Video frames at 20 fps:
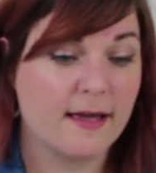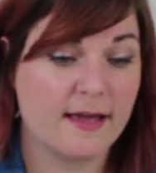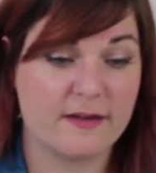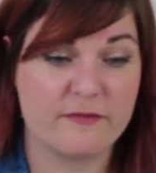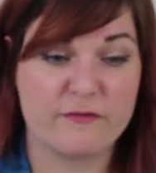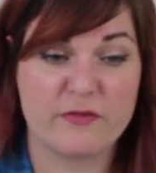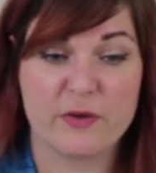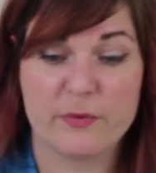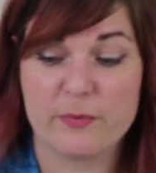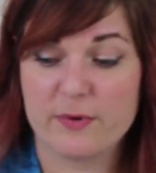
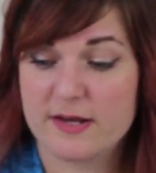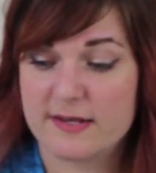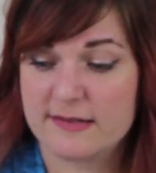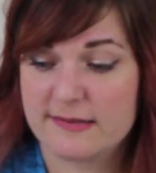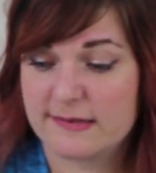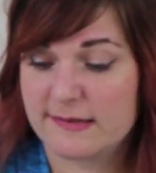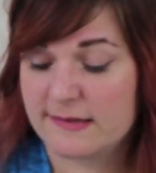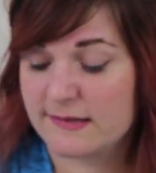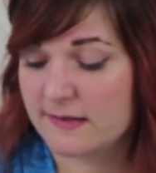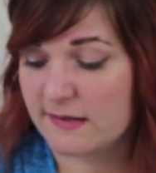if there
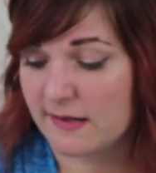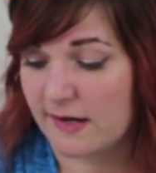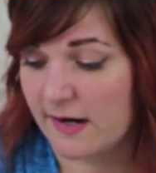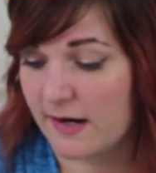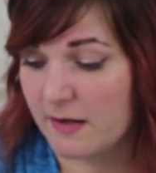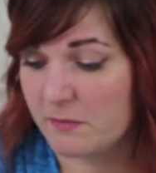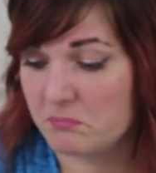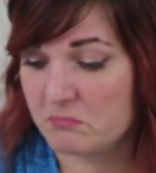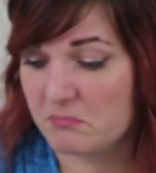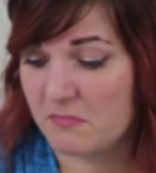is
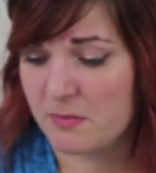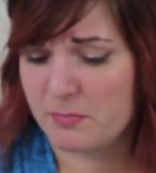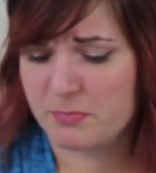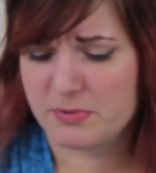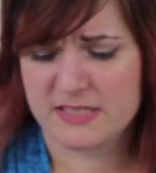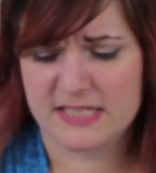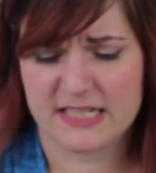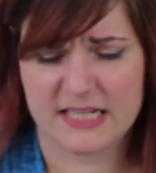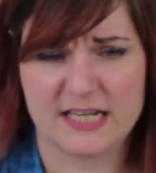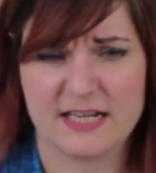a
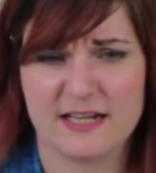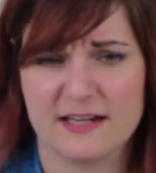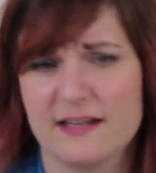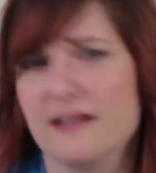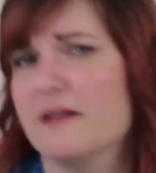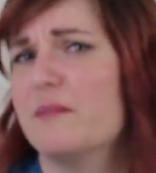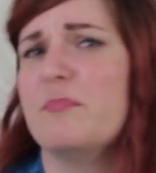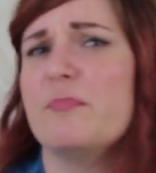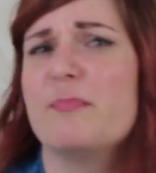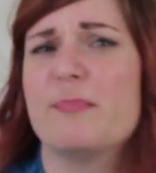
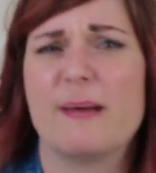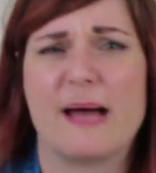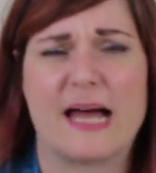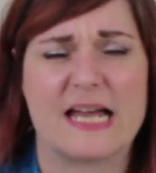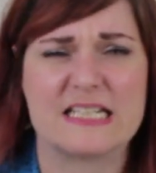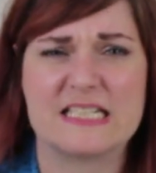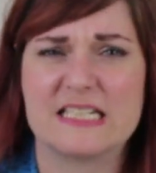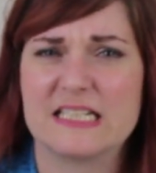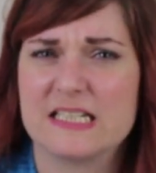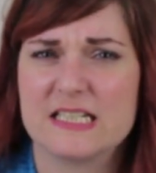particular
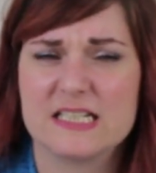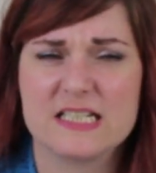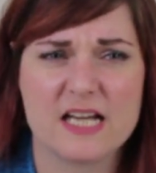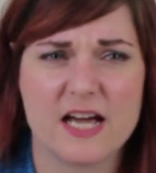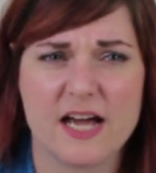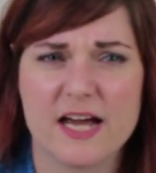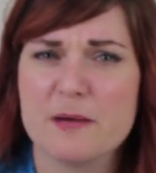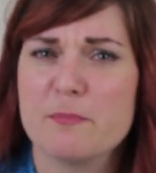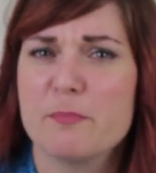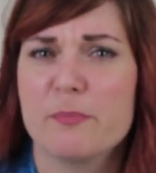pattern
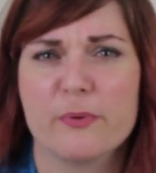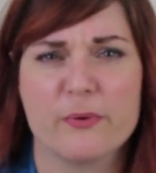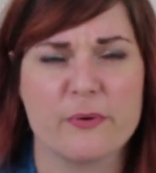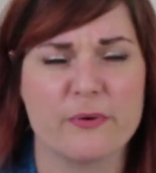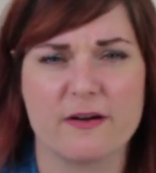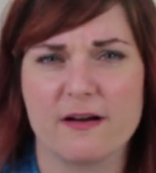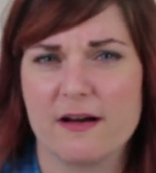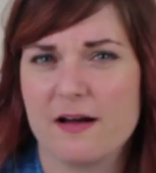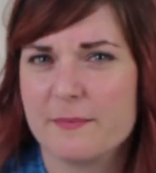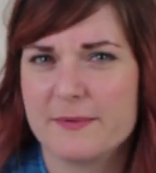type
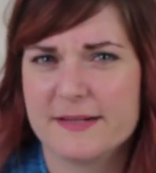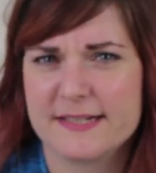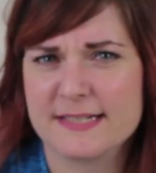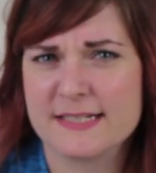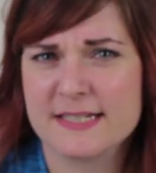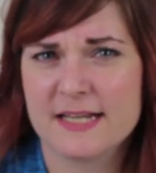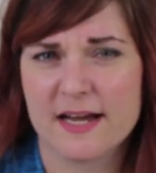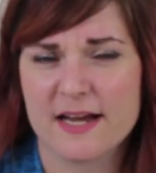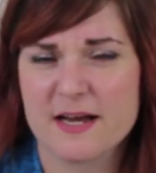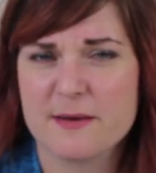or
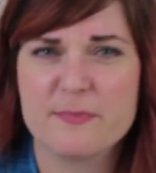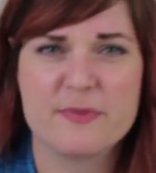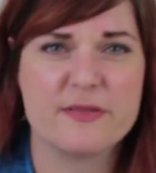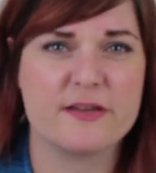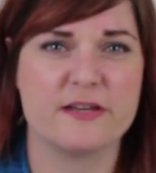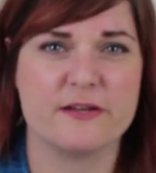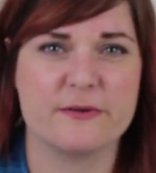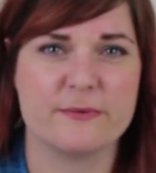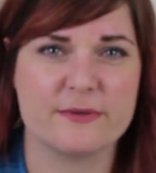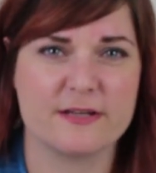garment type
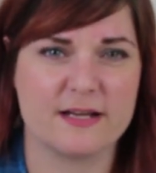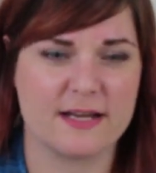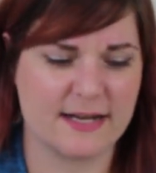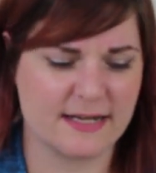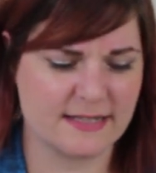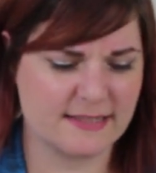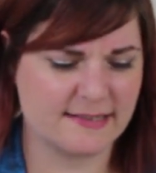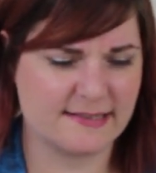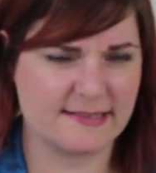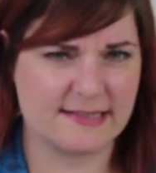that you would
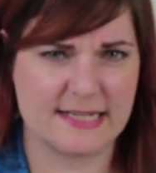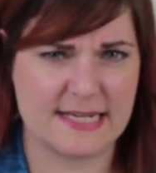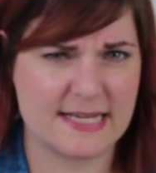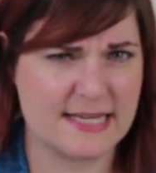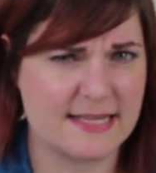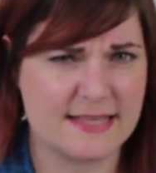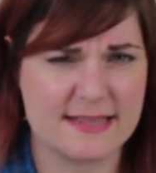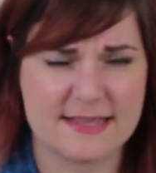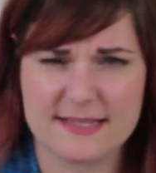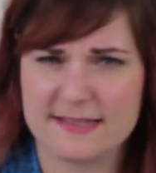like to
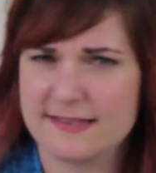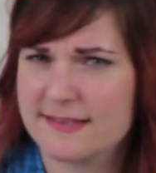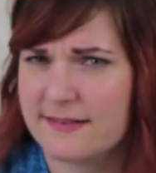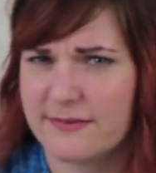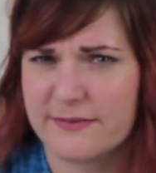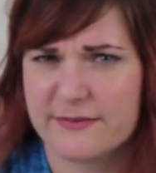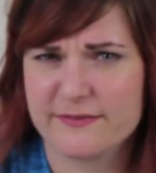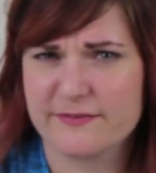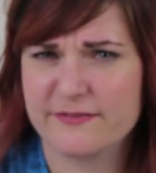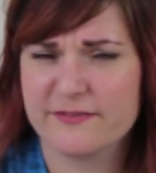see this
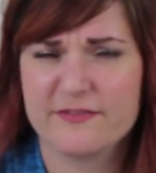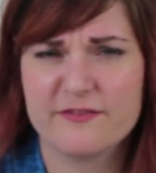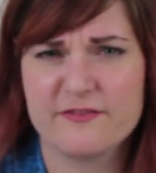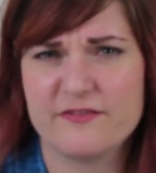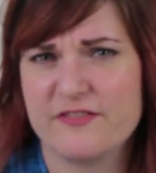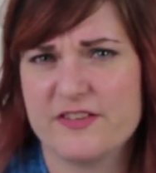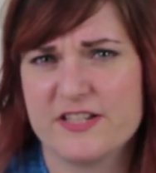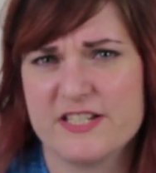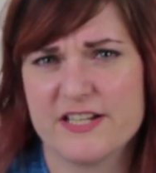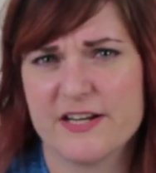sort of
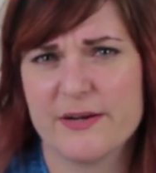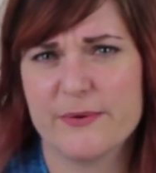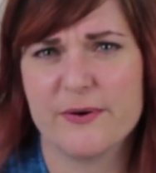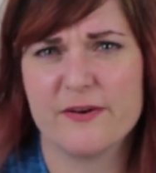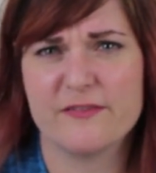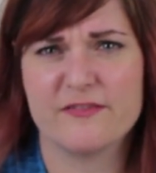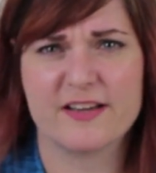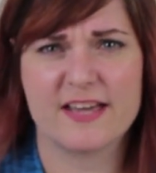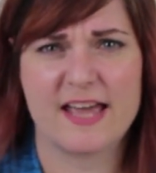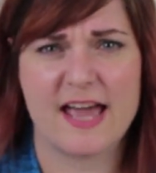video
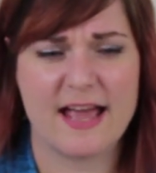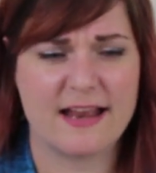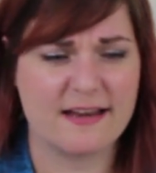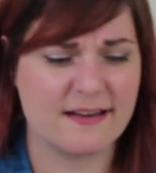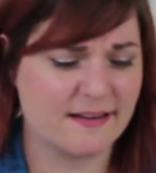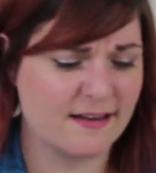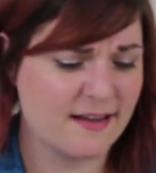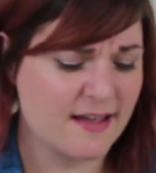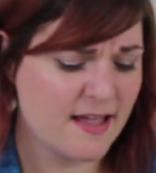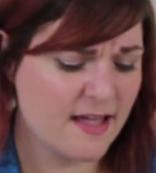of
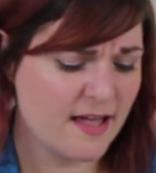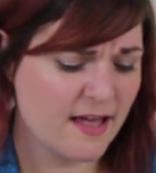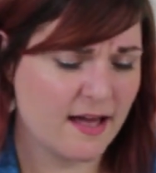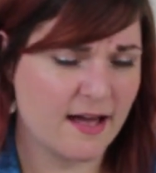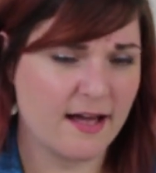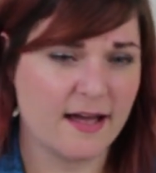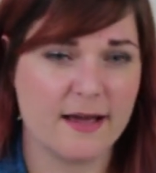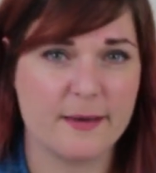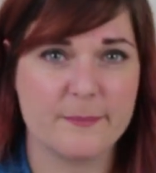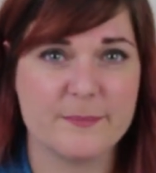again,
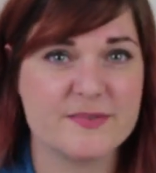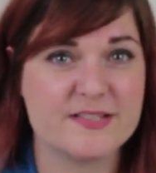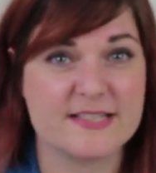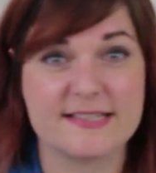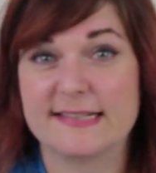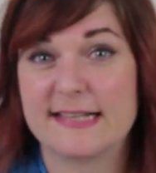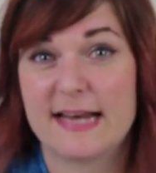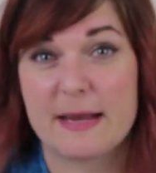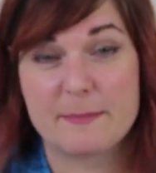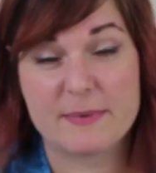
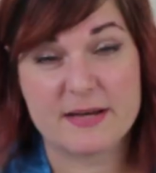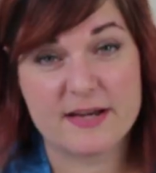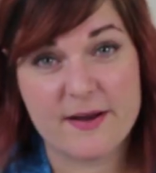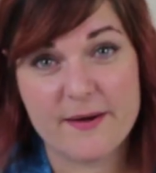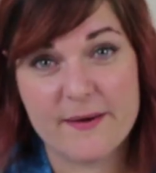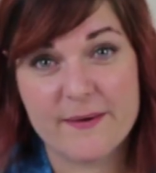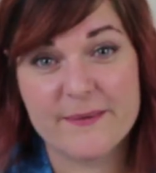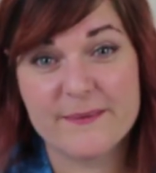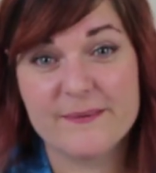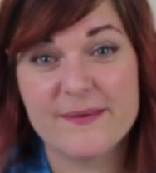just let me
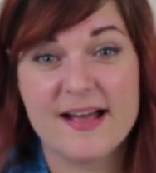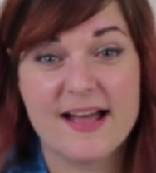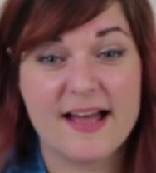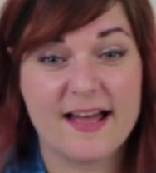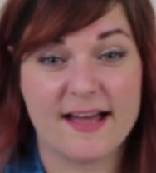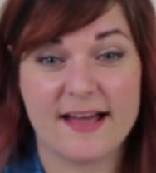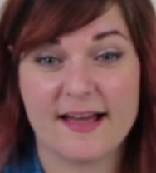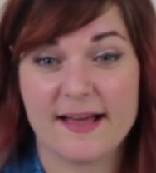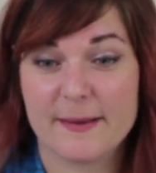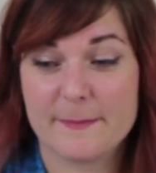know.
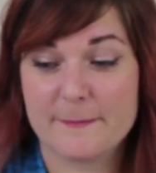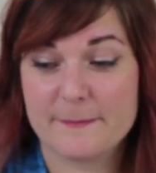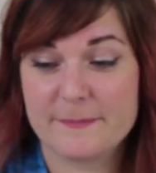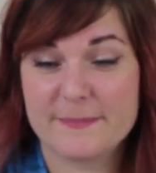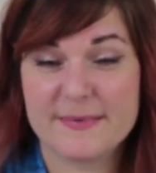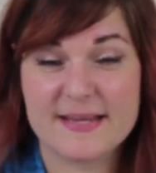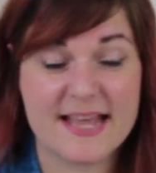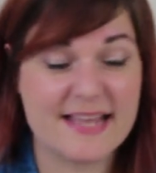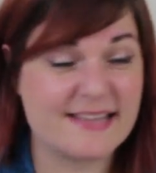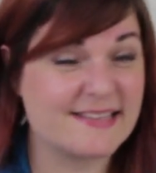
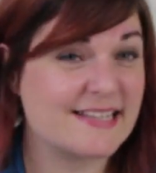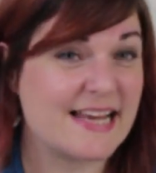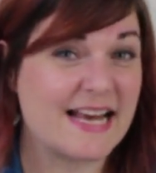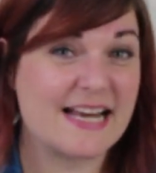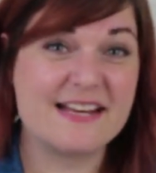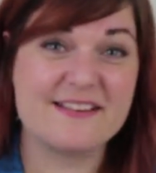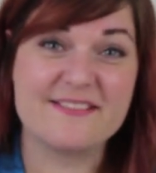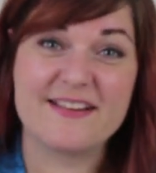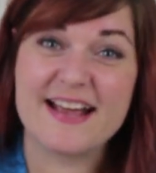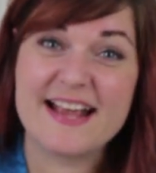Yes,
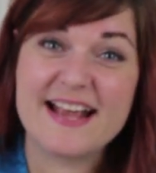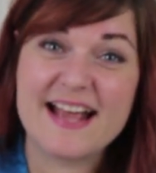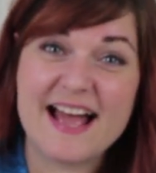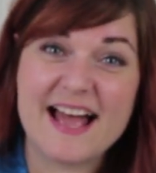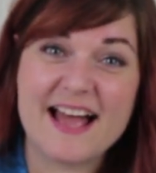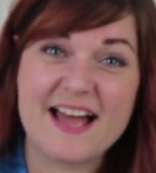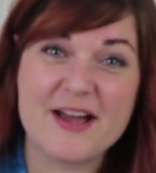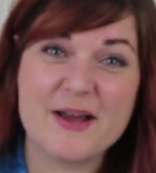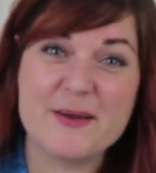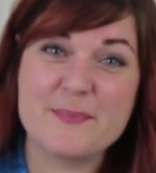anyway,
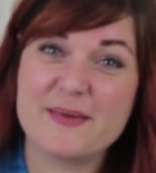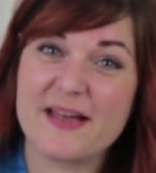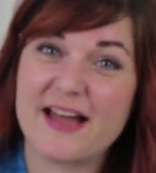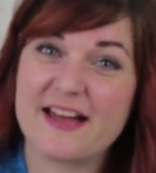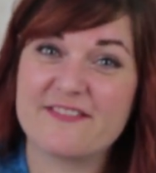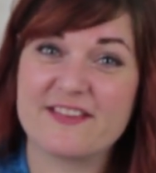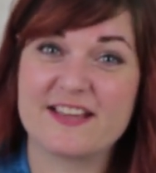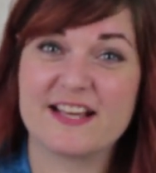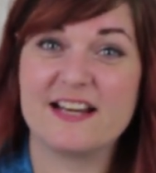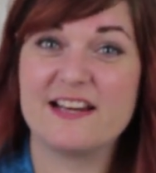I hope you're
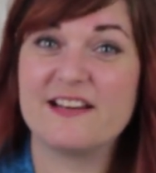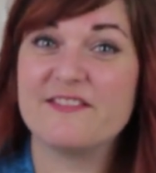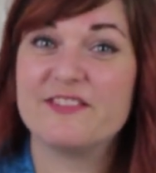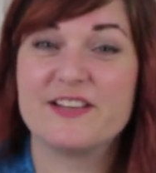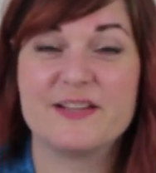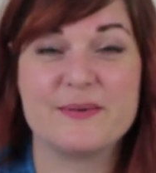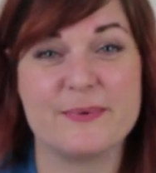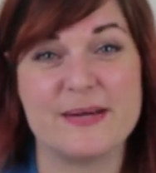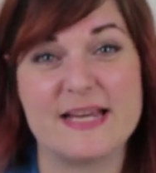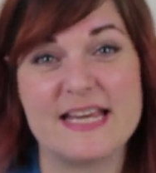having a
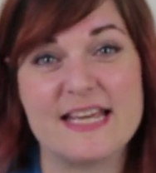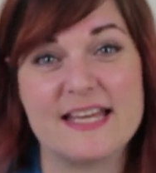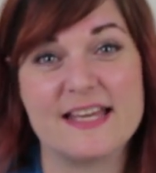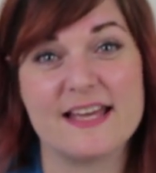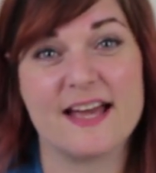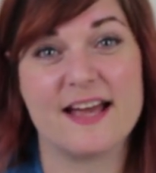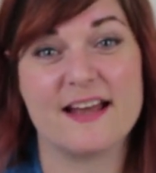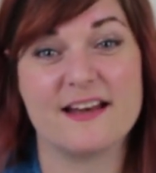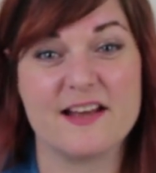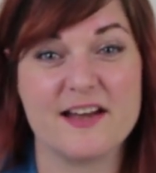lovely week
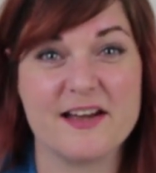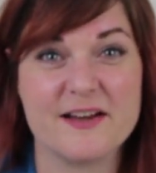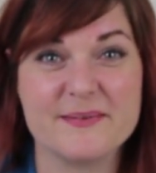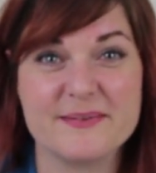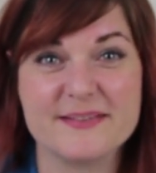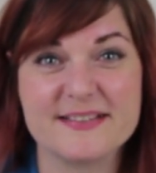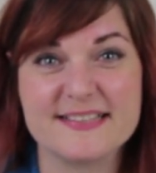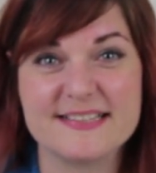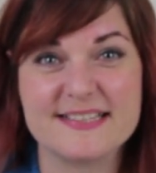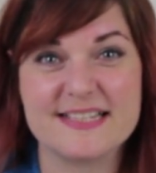and I
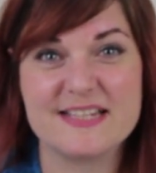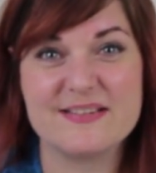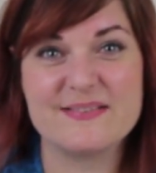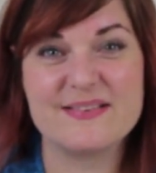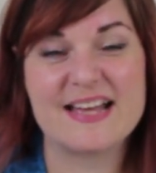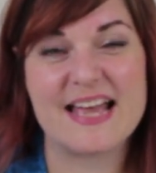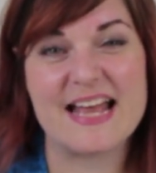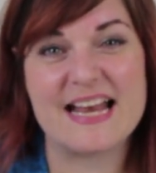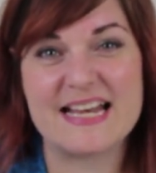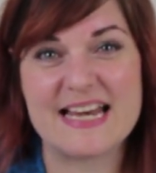will see
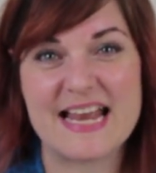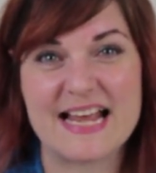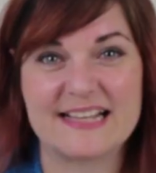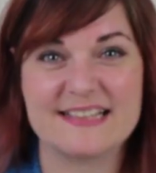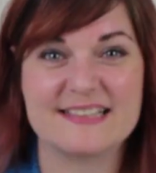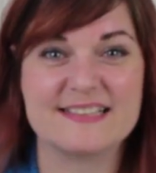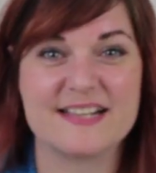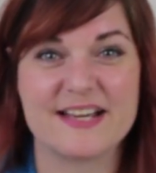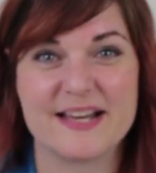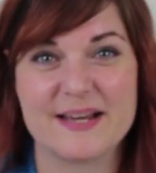you again
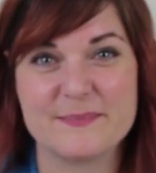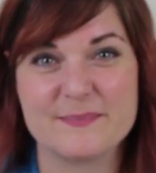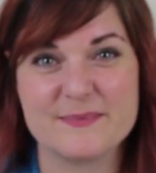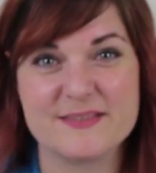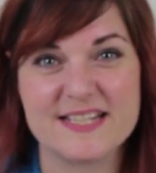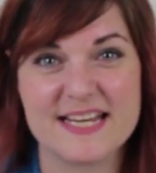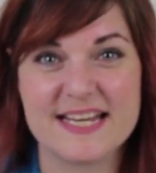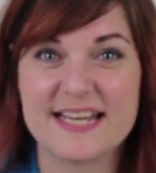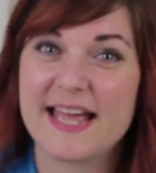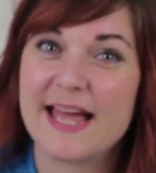next time.
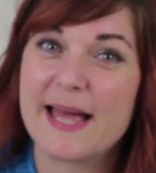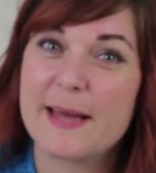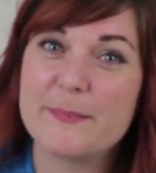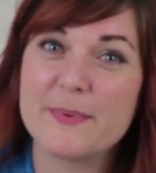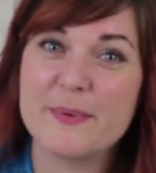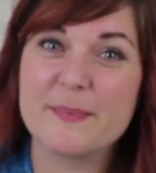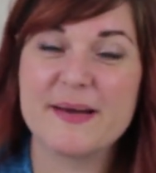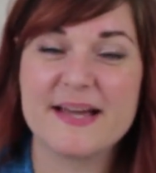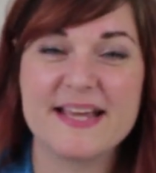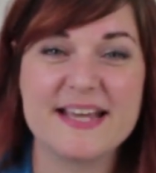Take care,
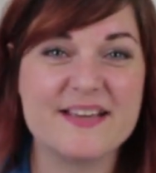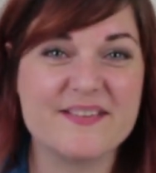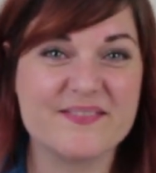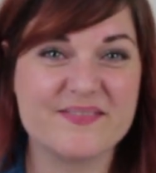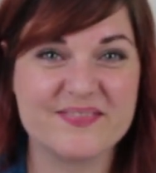bye bye.